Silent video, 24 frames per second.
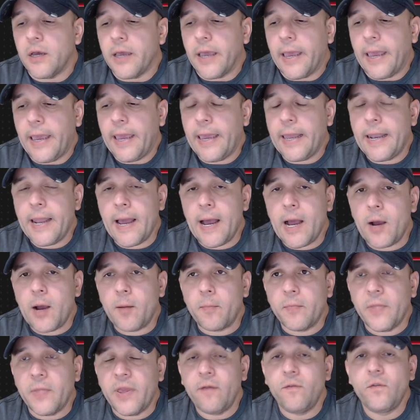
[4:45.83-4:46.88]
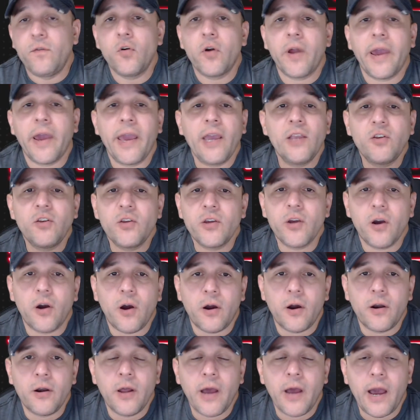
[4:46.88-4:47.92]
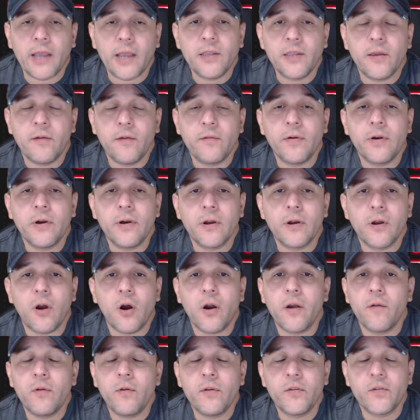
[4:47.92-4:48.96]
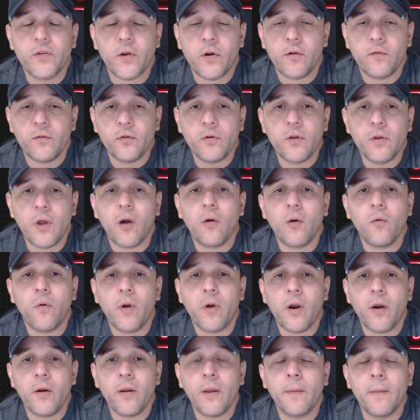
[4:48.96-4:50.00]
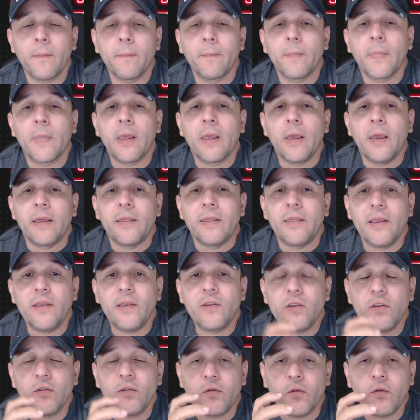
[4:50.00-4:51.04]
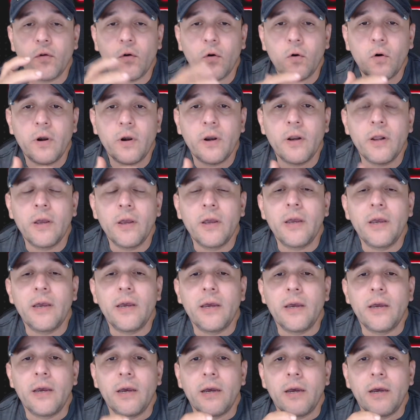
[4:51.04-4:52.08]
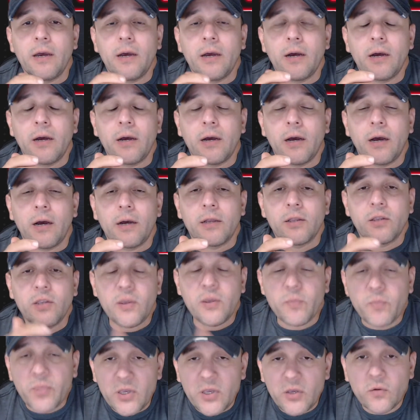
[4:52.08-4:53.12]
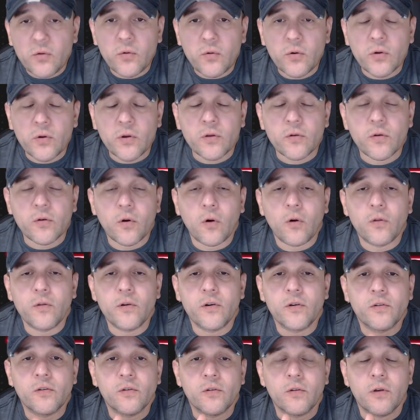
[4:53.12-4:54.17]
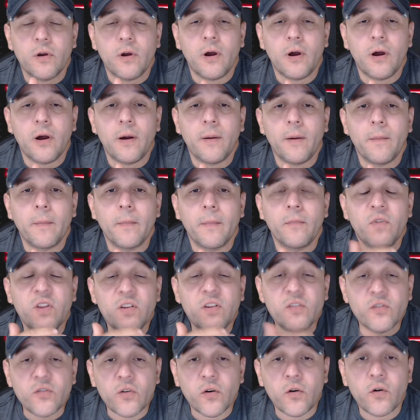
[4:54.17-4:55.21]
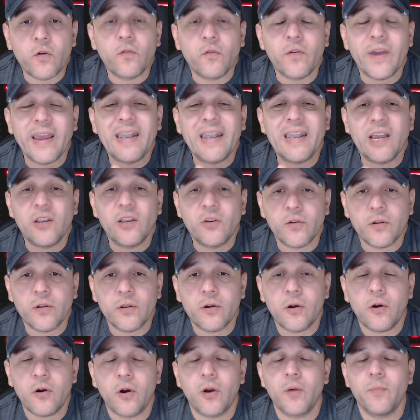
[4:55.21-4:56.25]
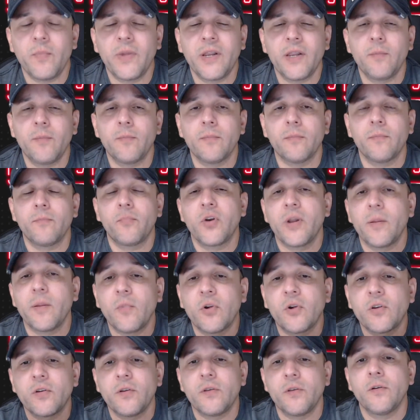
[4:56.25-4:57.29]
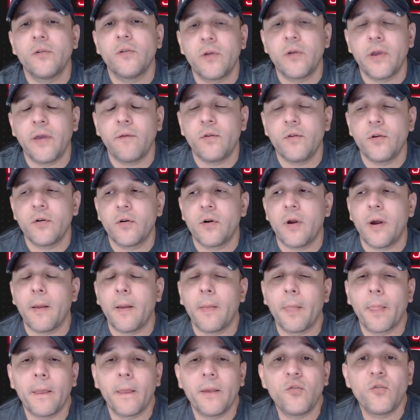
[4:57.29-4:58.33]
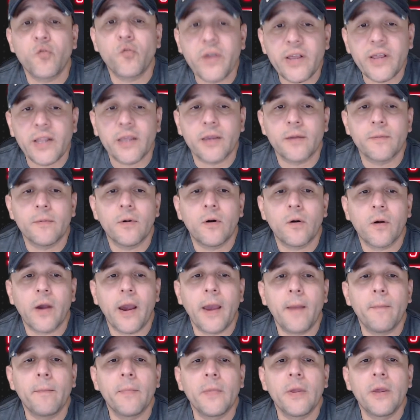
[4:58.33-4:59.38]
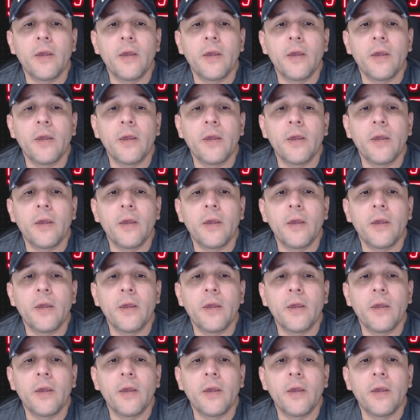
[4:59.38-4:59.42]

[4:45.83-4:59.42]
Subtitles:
And if you're AGR, Active Guard and Reserve, do not worry. This is for TPU soldiers, Reserve and National Guard, meaning pretty much if you're drilling, okay?